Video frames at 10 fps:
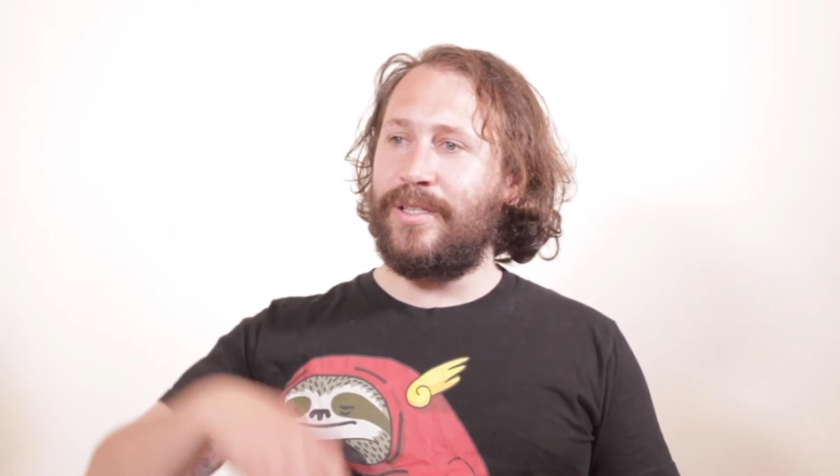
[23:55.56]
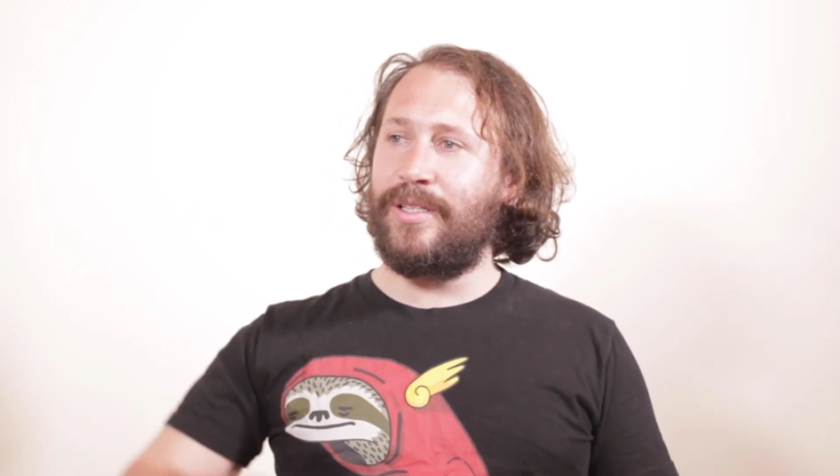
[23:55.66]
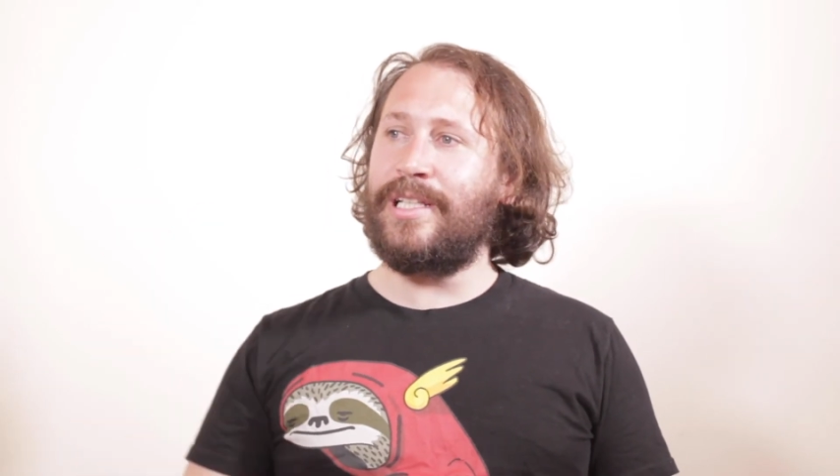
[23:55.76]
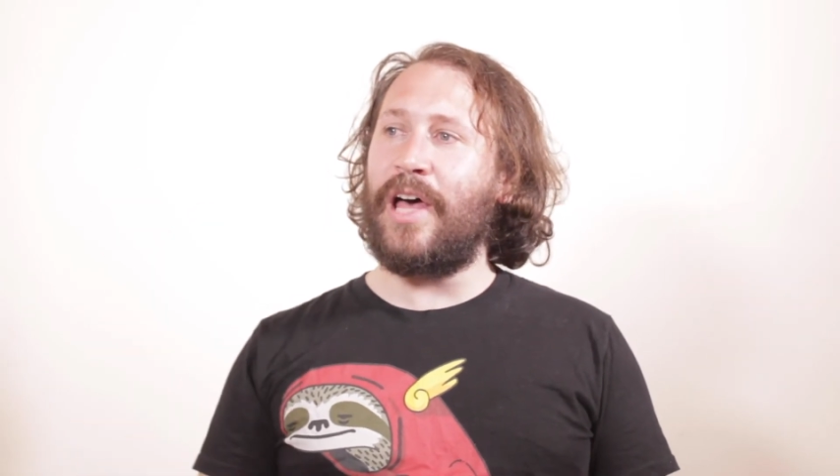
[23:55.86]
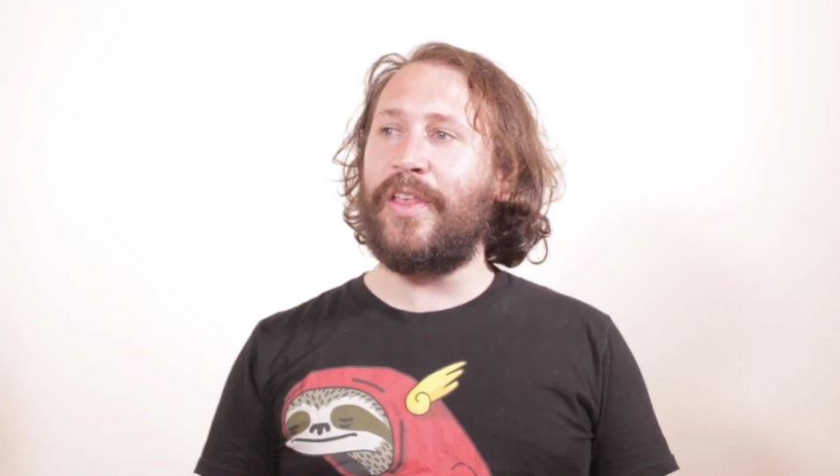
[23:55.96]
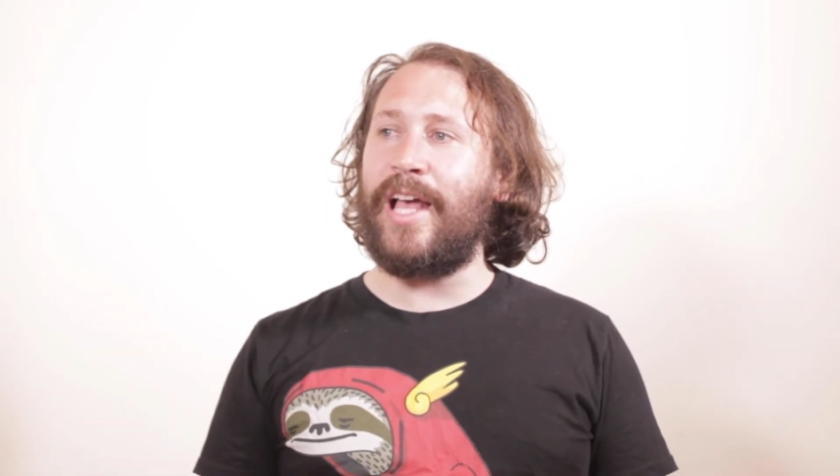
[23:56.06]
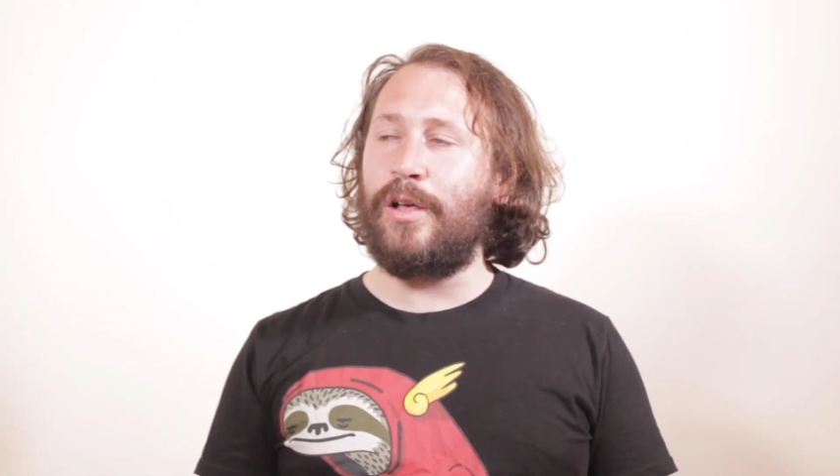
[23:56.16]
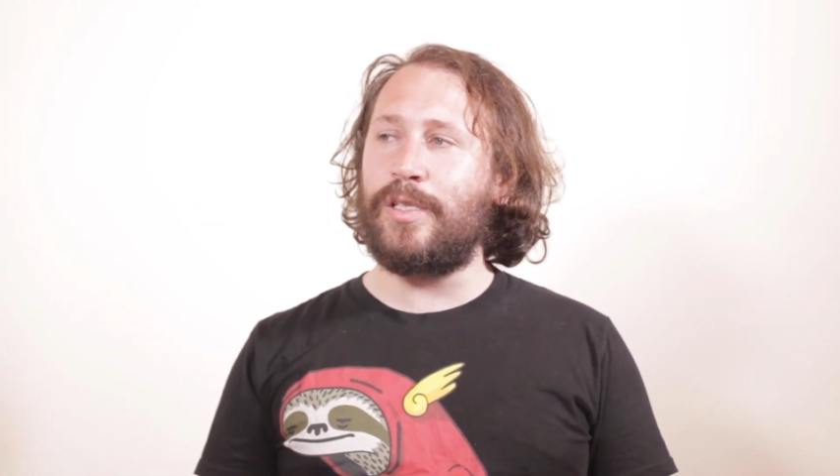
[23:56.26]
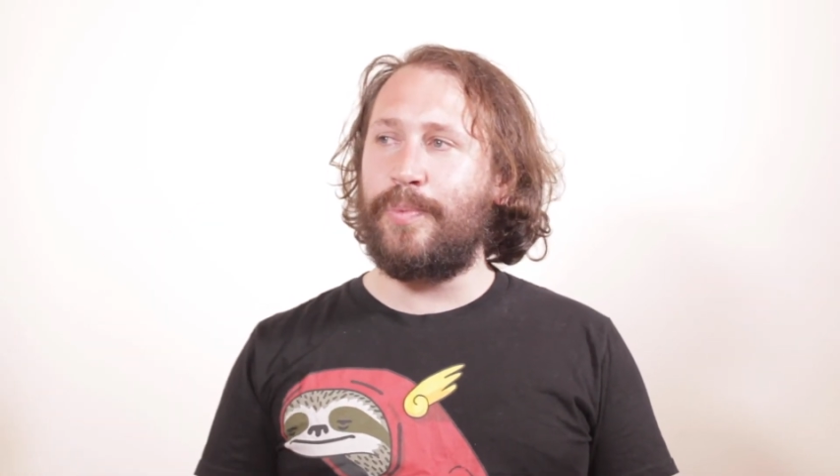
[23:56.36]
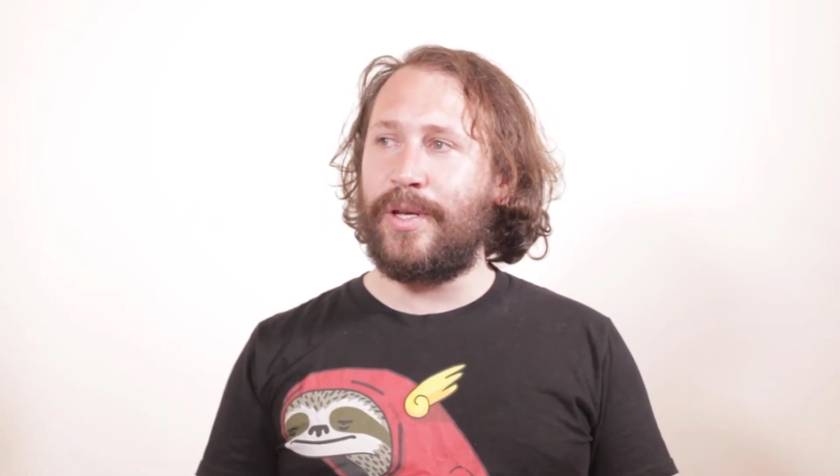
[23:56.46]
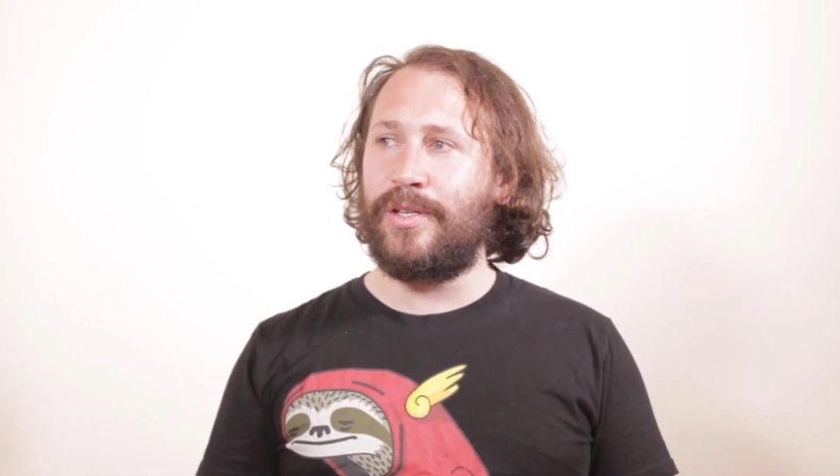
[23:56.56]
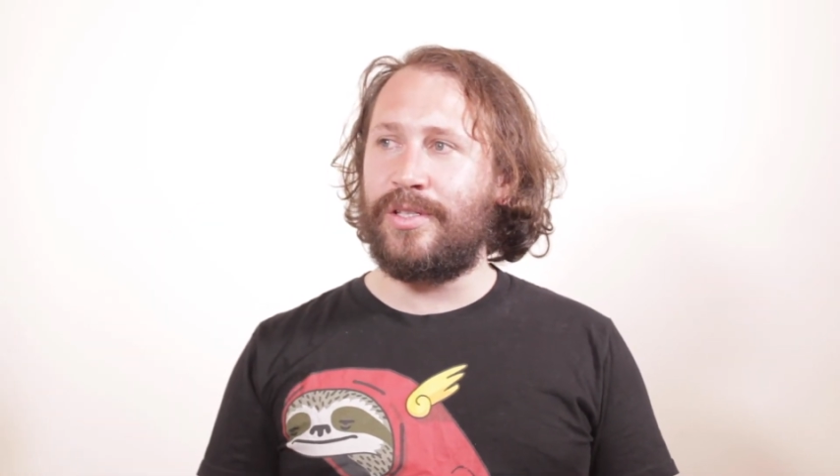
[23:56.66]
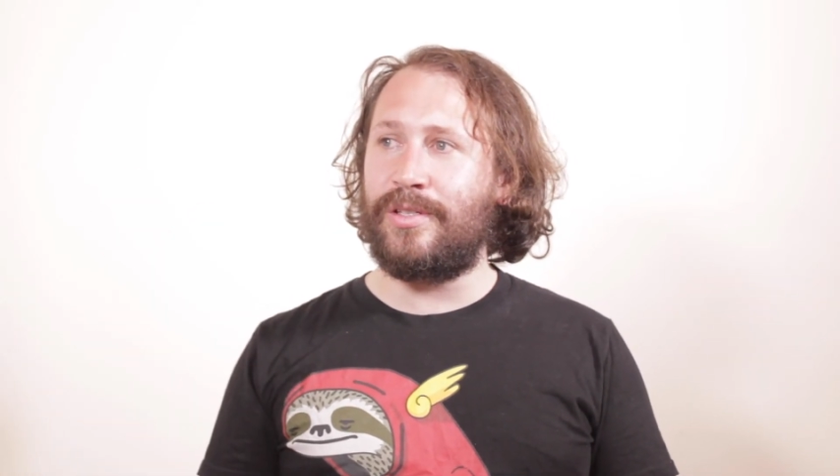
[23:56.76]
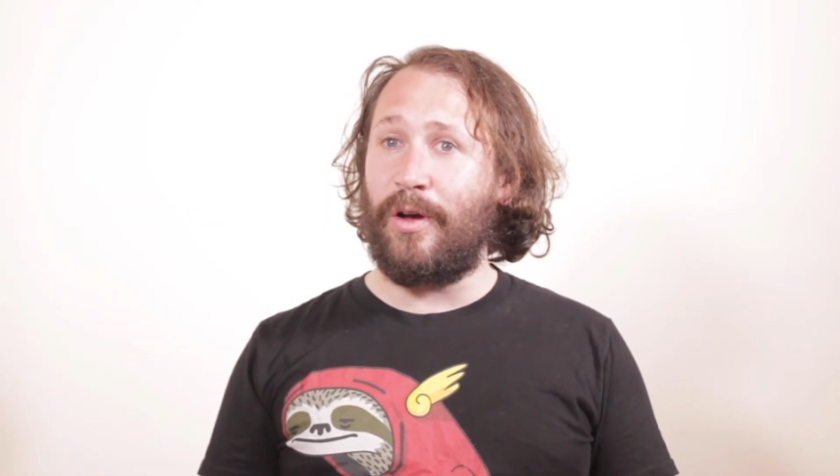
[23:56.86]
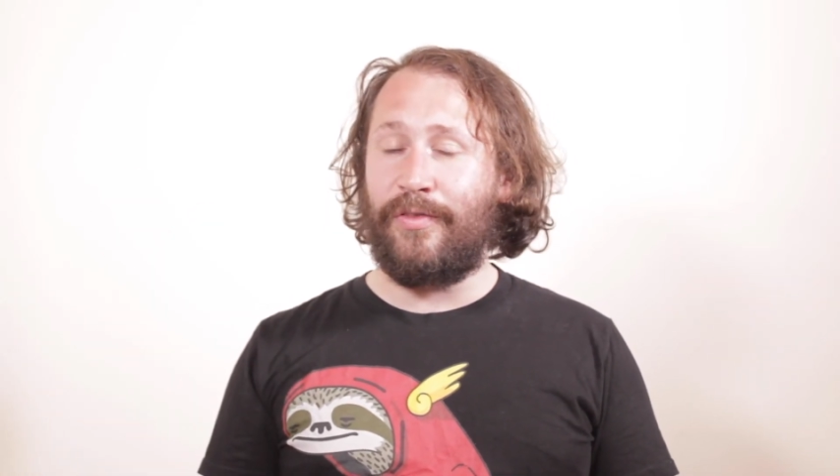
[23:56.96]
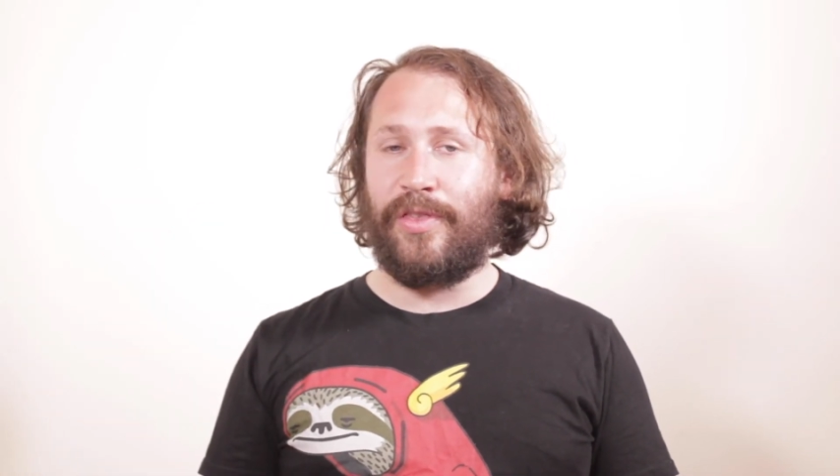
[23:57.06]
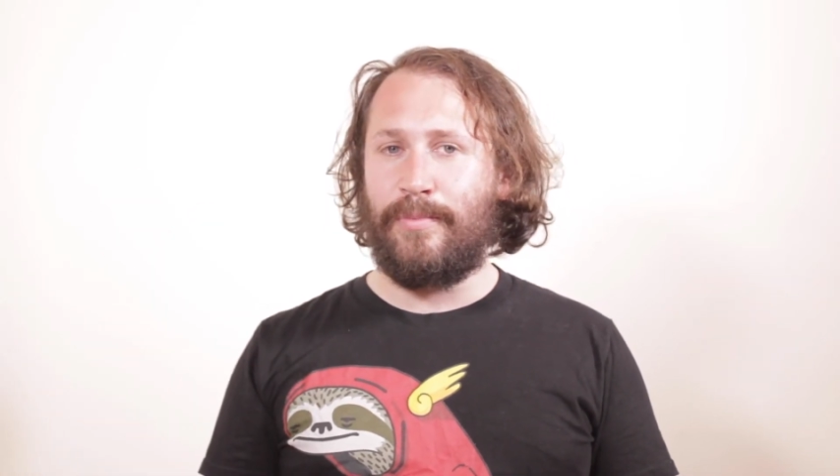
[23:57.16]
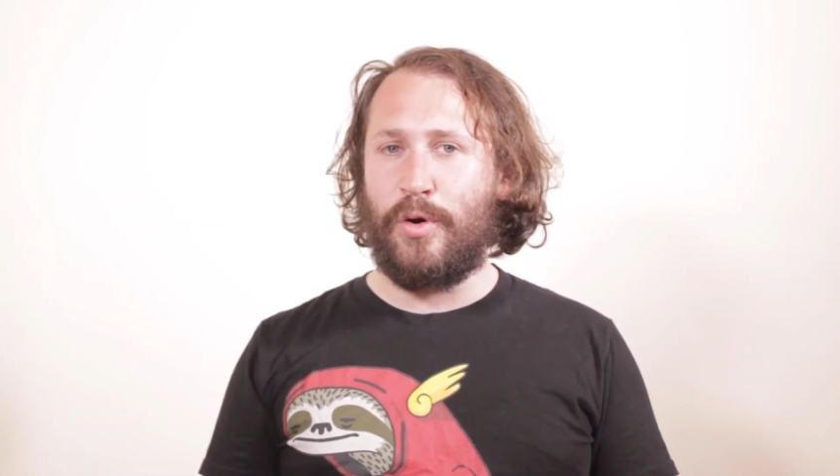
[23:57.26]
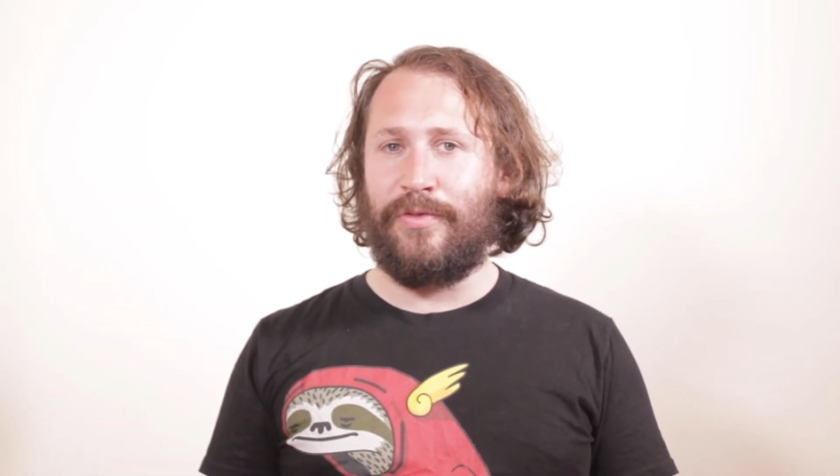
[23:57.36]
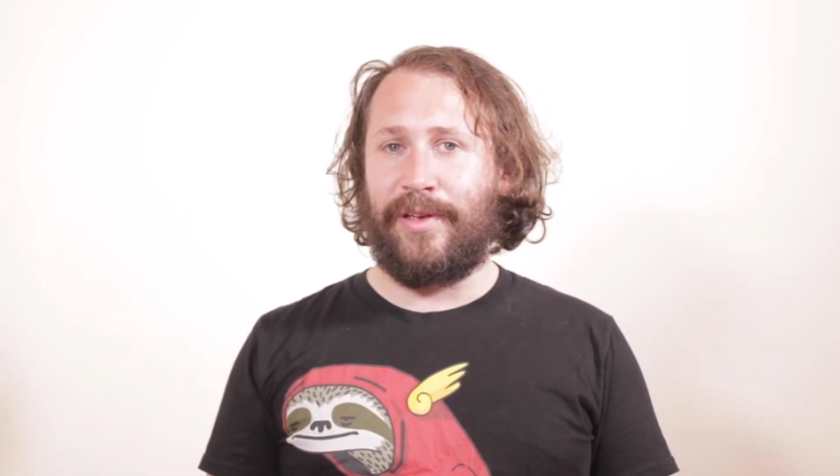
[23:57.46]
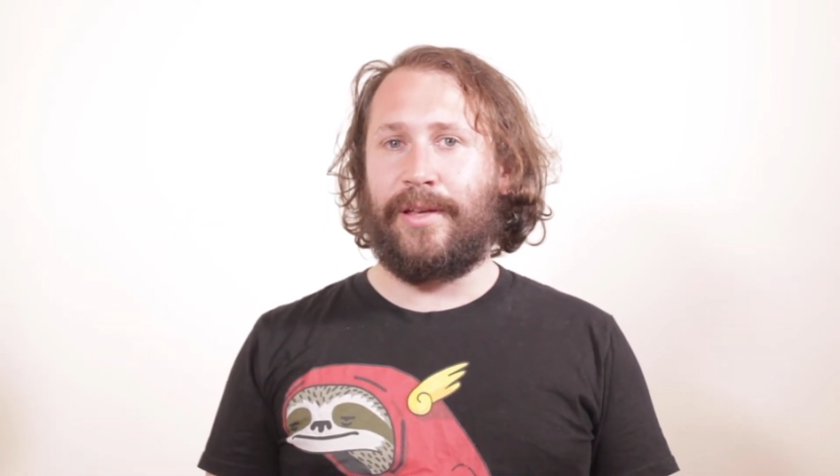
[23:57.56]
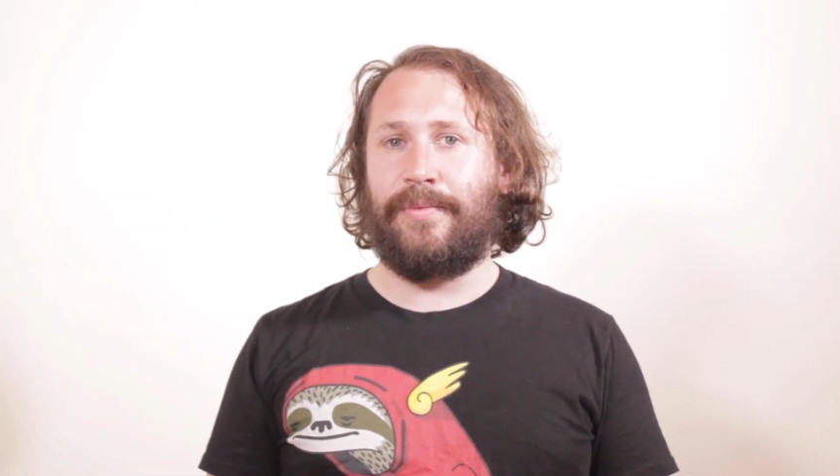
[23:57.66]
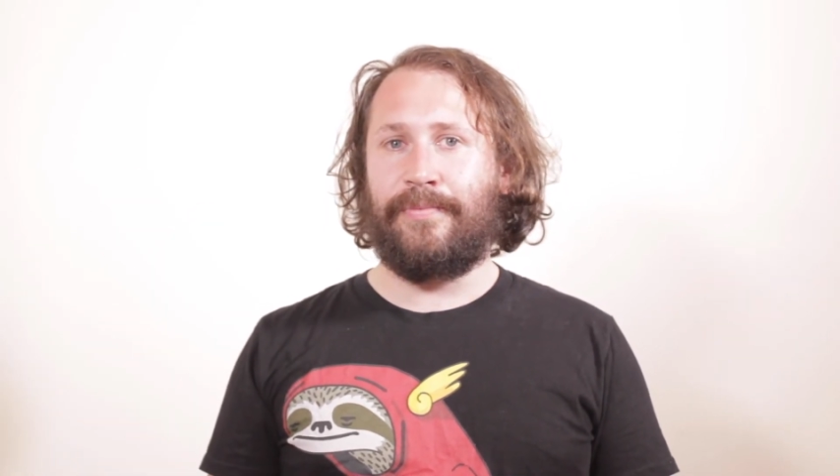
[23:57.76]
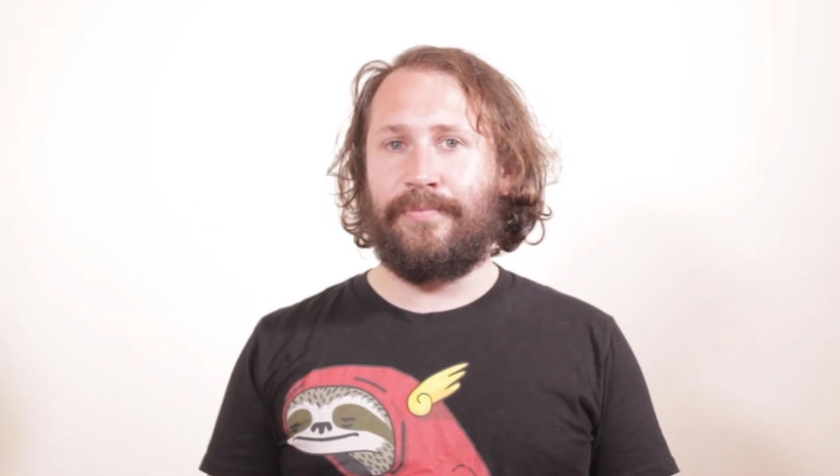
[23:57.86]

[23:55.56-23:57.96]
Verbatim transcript: Nothing else because of the movie.